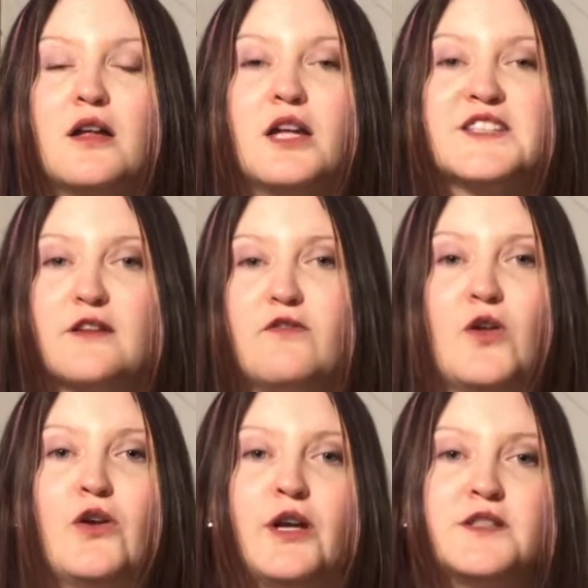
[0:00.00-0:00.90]

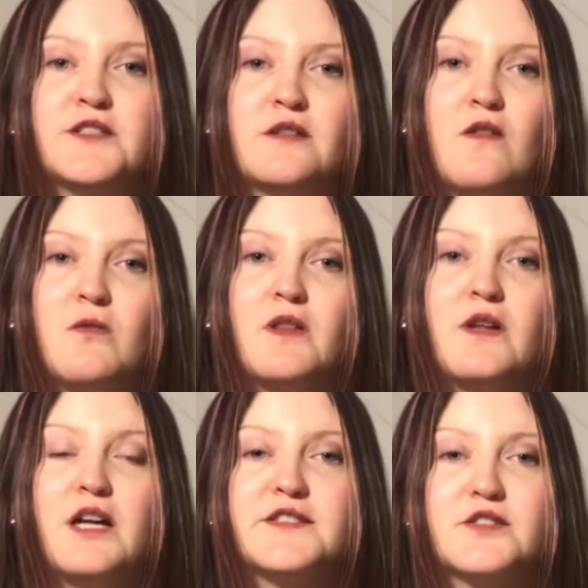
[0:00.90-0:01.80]
Escaflowne is another one
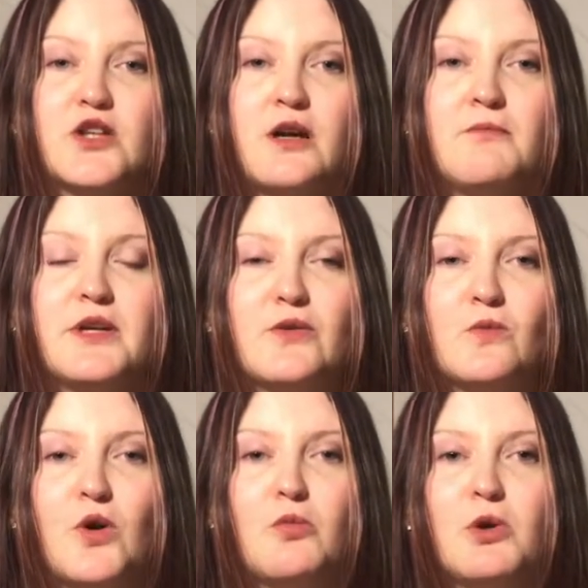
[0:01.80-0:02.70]
that has a giant metal
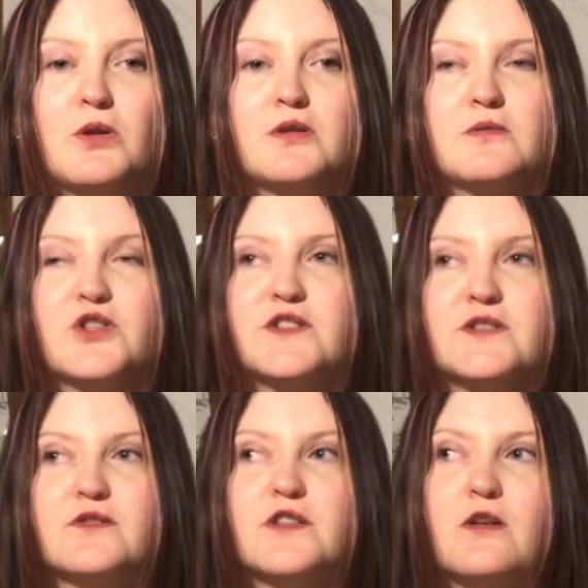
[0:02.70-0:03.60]
robot, which is
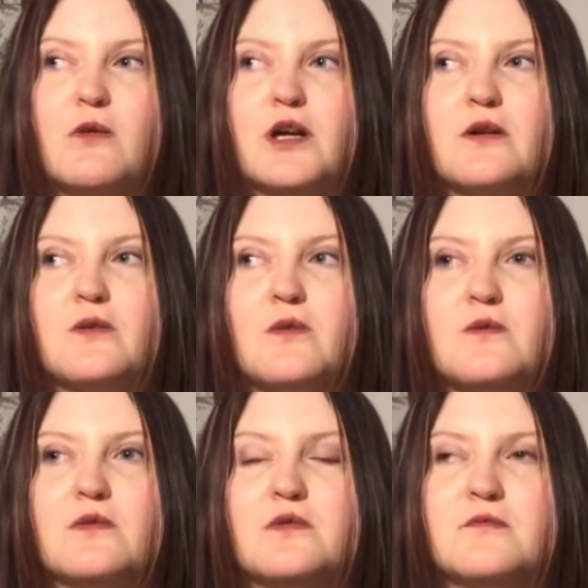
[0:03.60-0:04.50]
also quite cool.
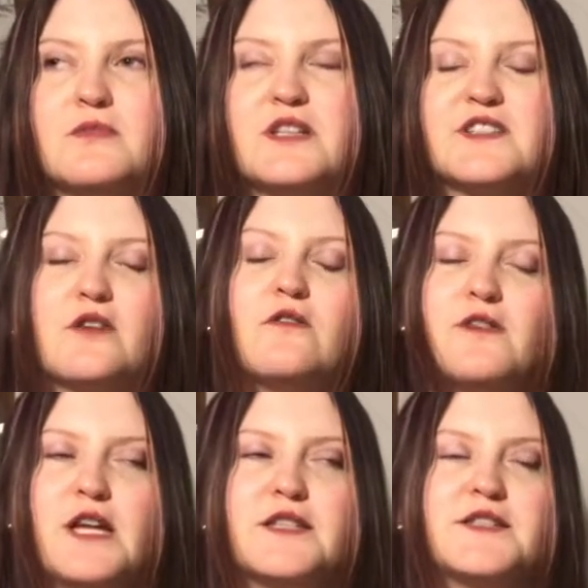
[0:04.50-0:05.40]
That's got
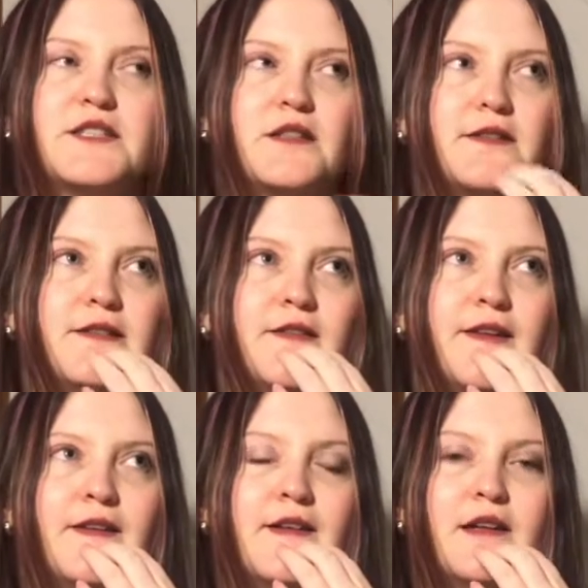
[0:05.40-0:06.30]
fantasy in it.
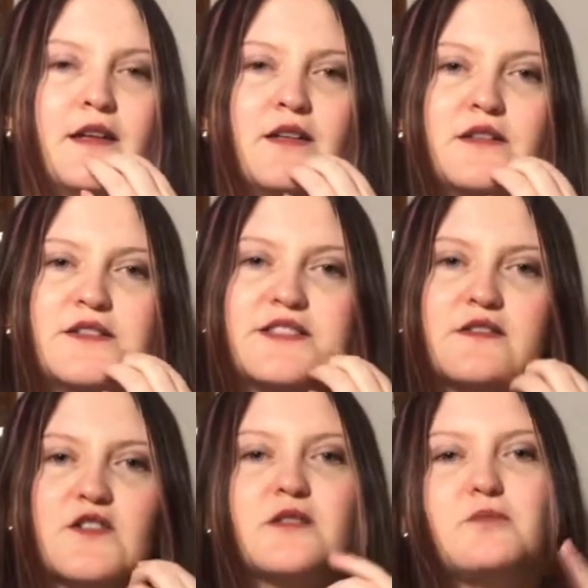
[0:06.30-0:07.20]
Instead
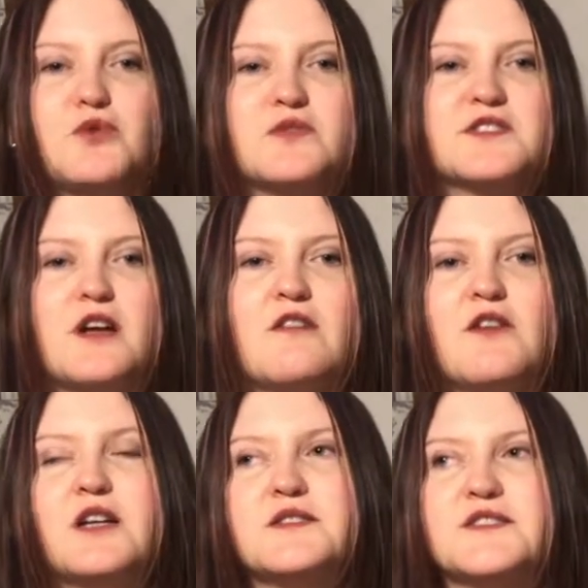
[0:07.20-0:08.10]
of just pure
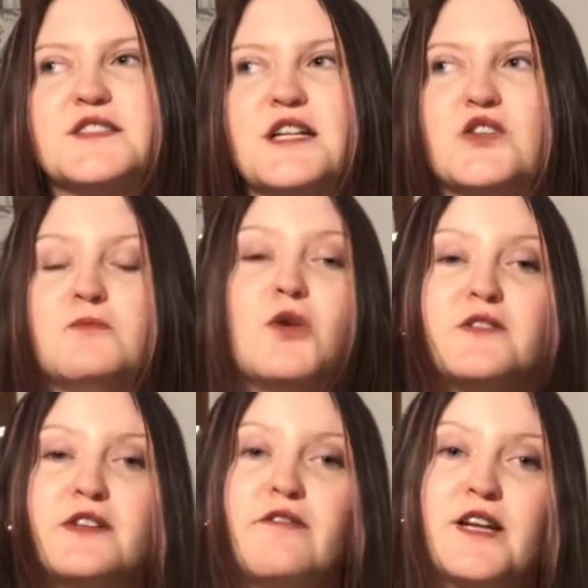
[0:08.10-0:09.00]
sci-fi, it's actually
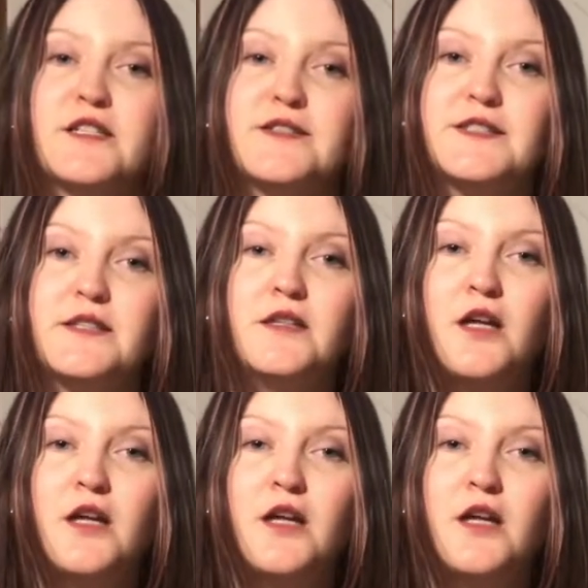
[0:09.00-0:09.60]
mostly fantasy.